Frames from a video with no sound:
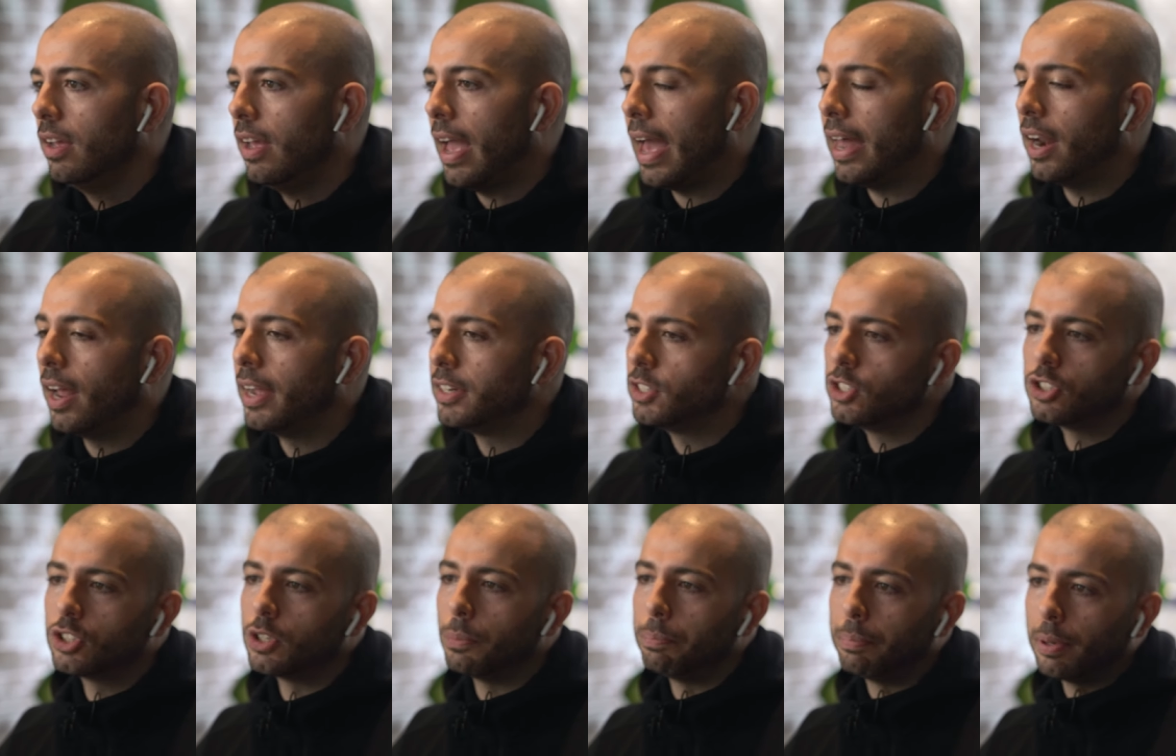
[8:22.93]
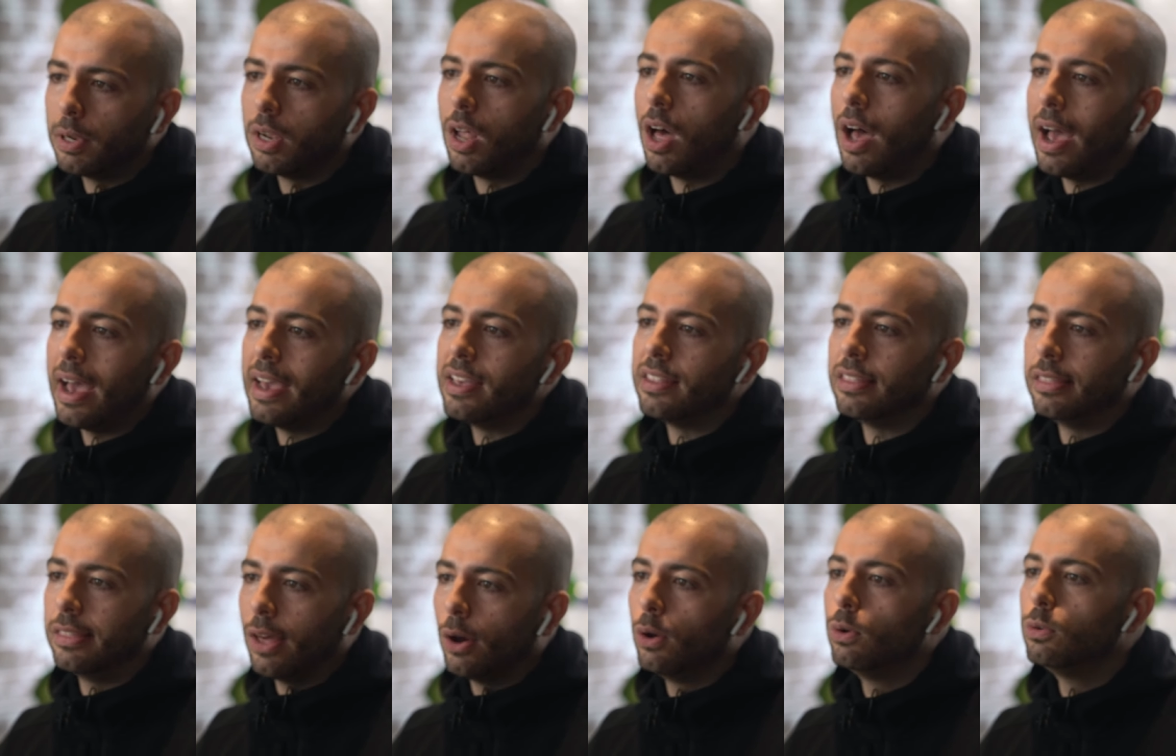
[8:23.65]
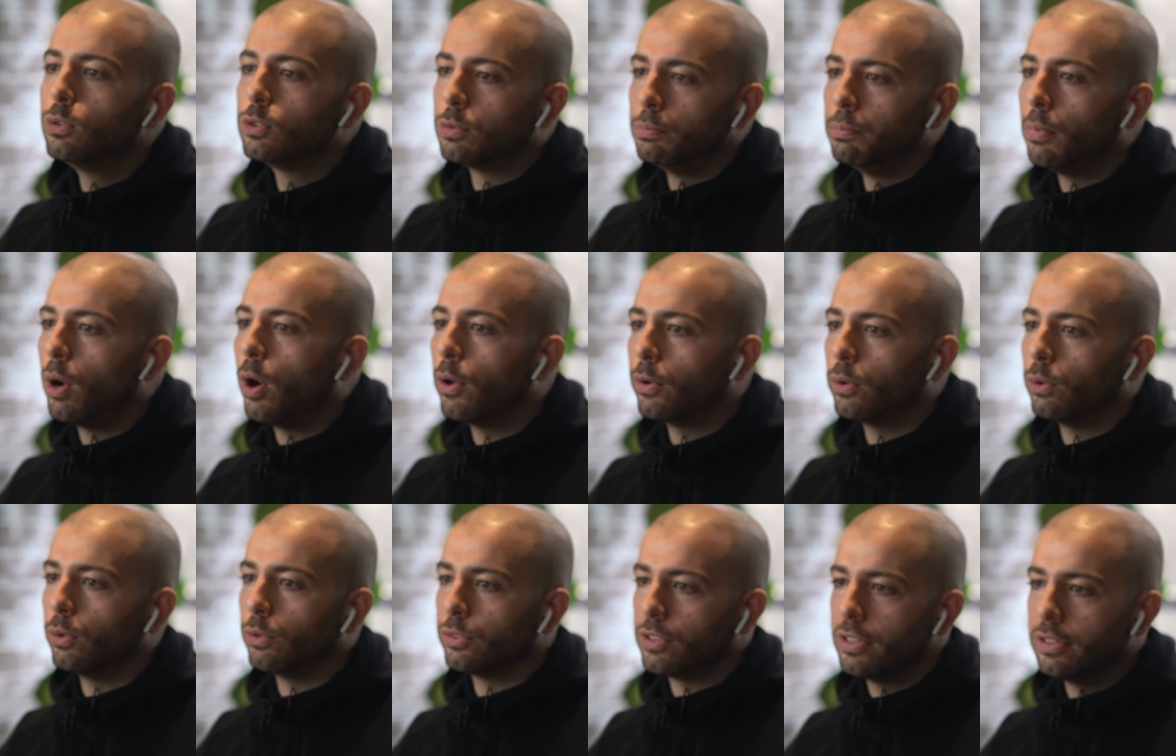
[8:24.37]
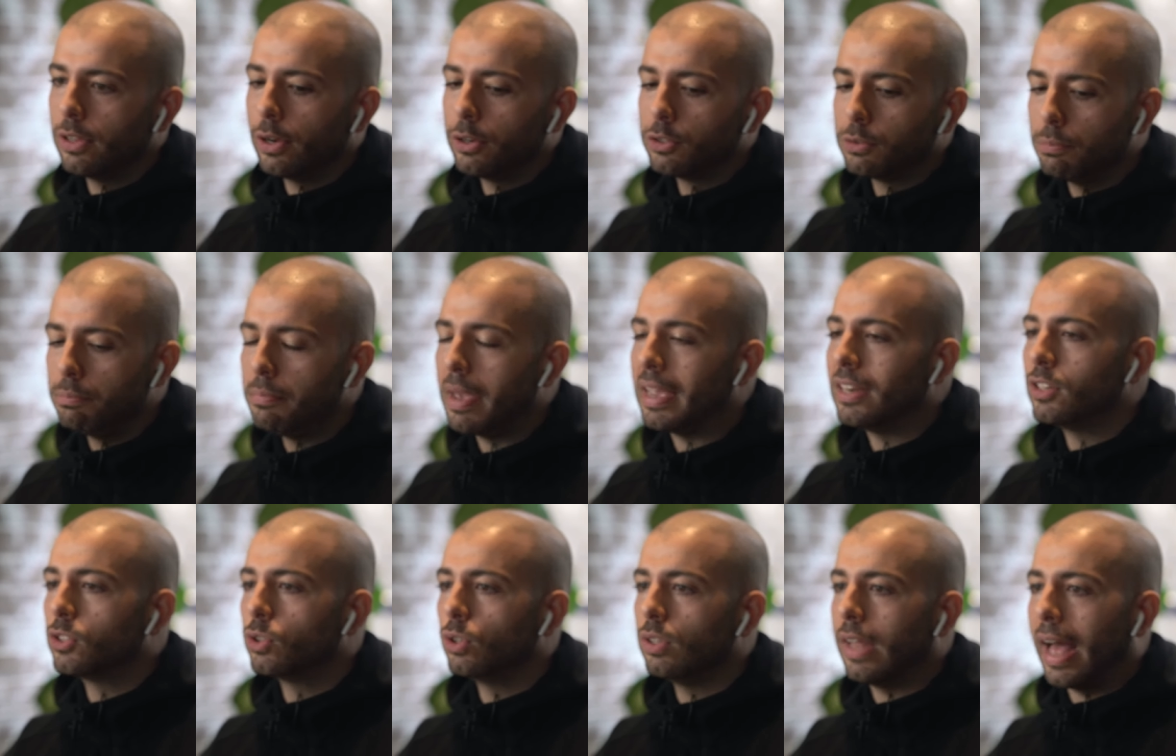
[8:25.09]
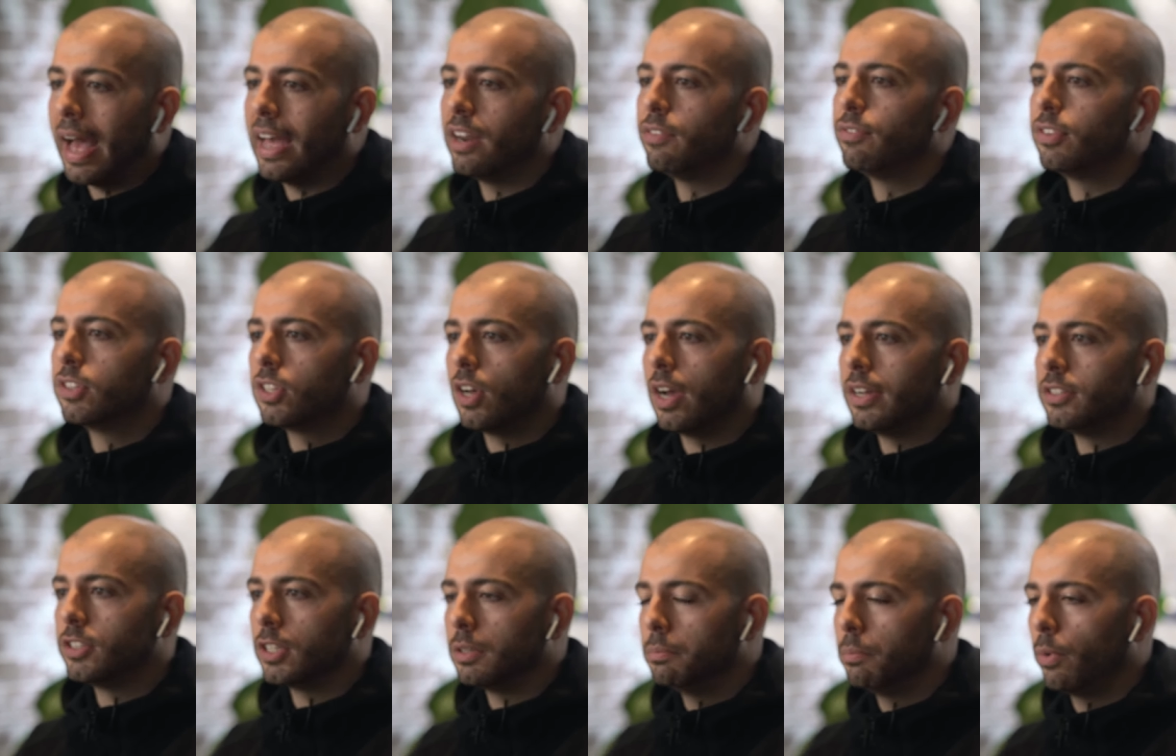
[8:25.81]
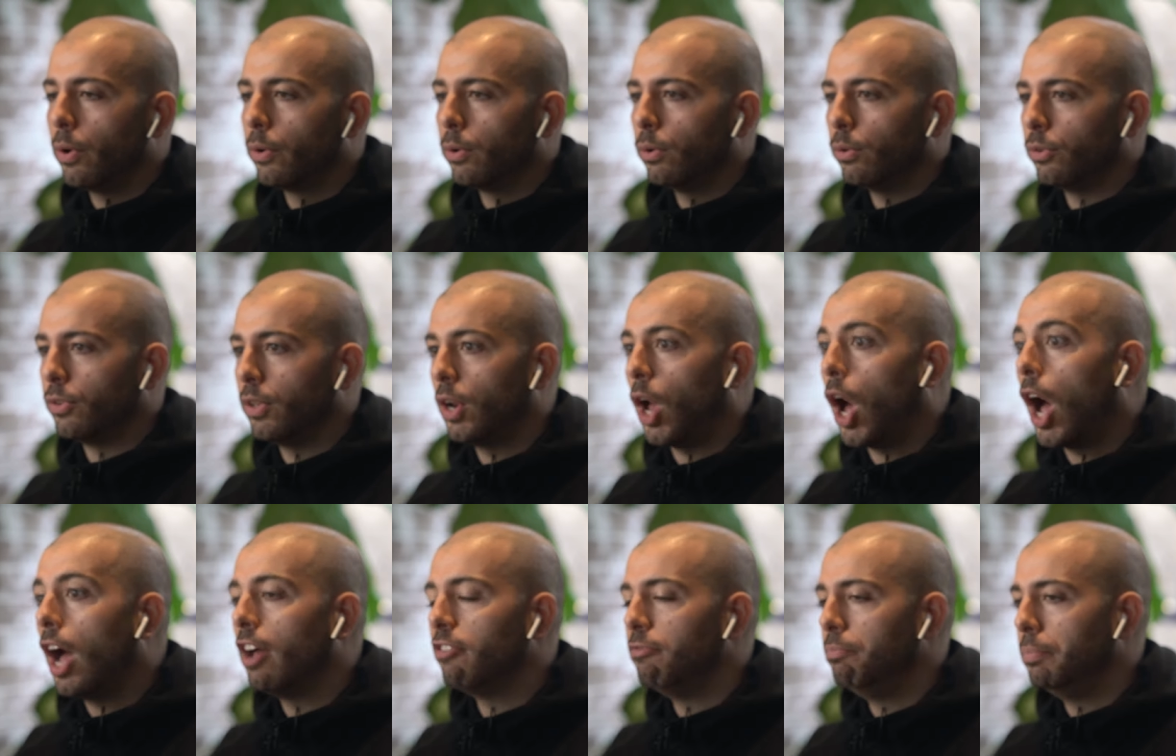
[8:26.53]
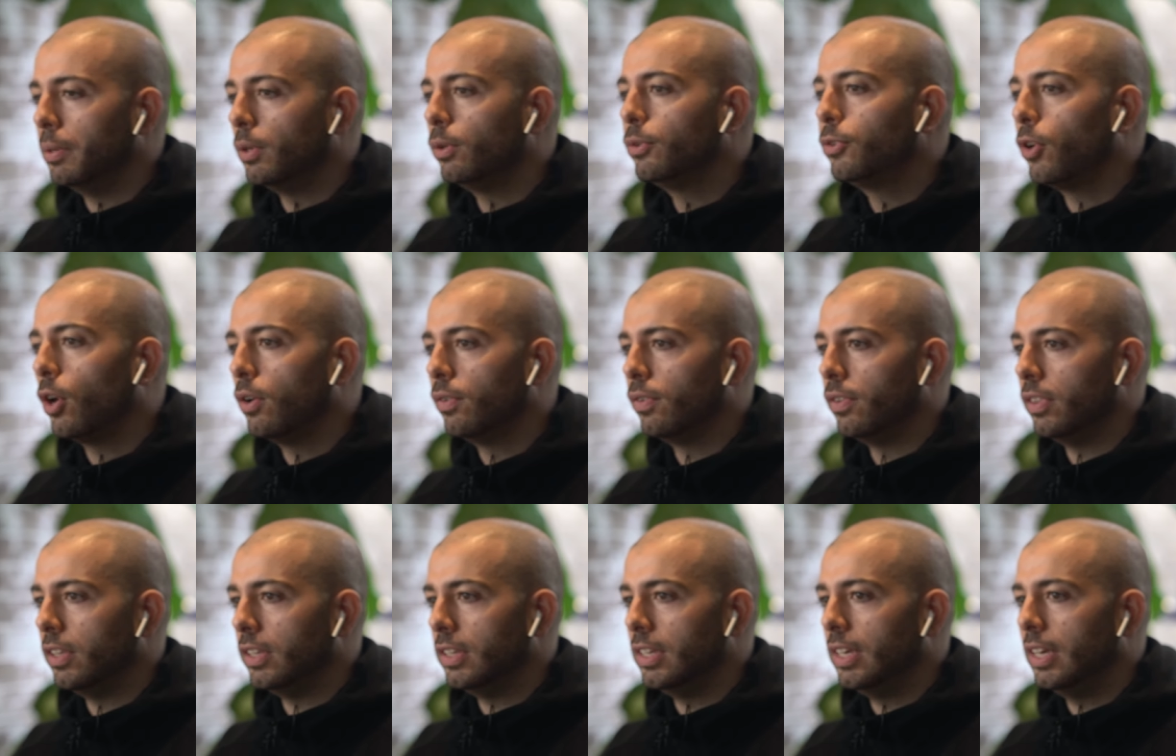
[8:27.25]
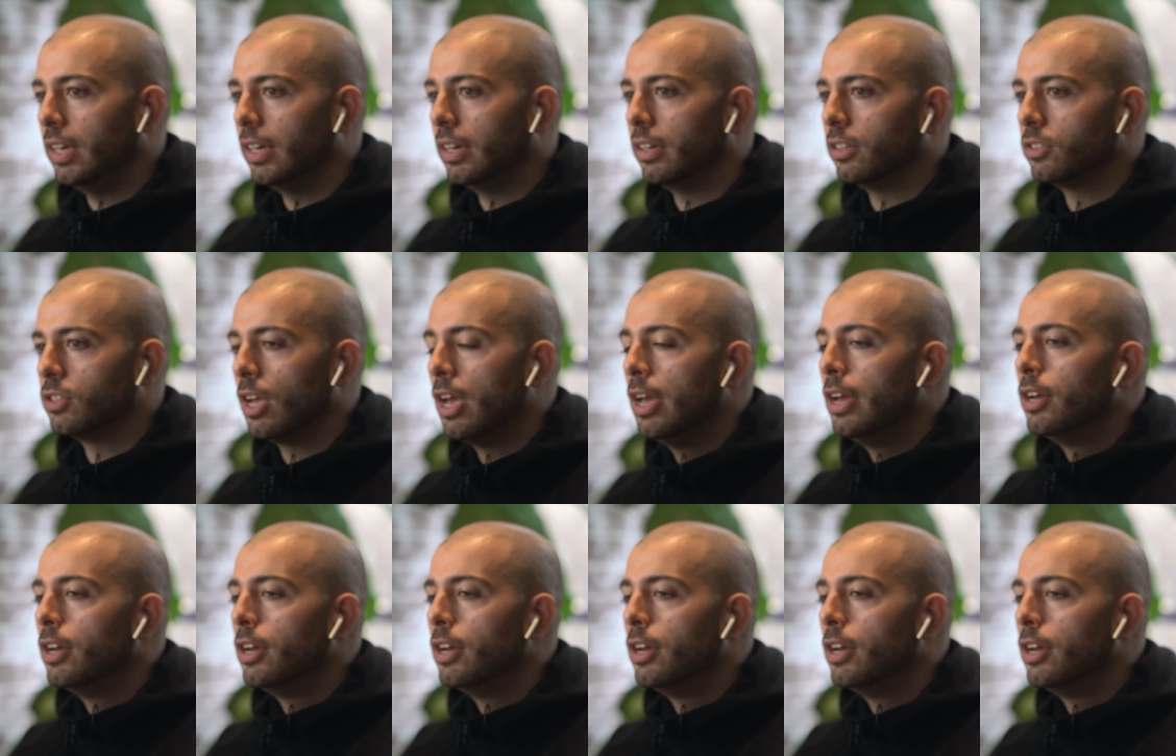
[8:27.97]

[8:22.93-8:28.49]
And I just apply those models and those mental advertising models that I've built over the years